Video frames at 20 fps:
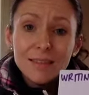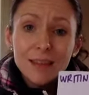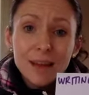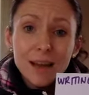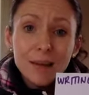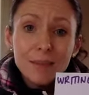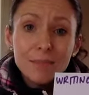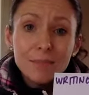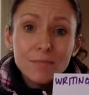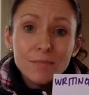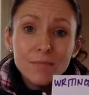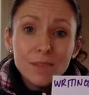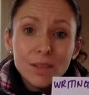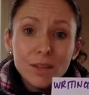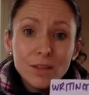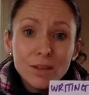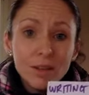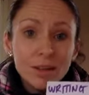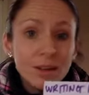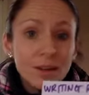
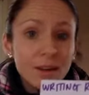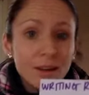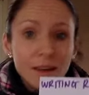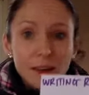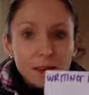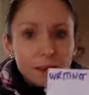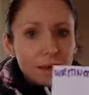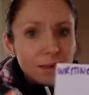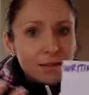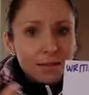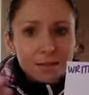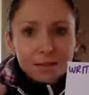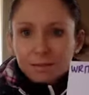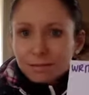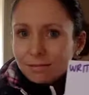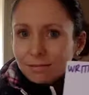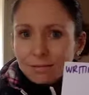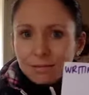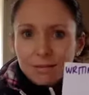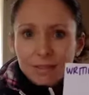
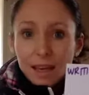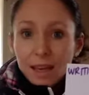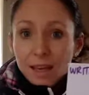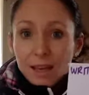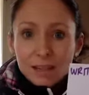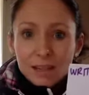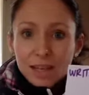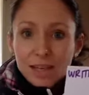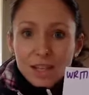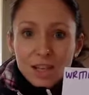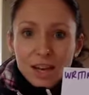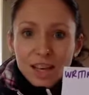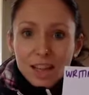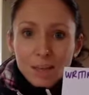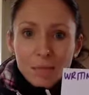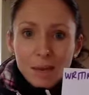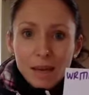they can teach other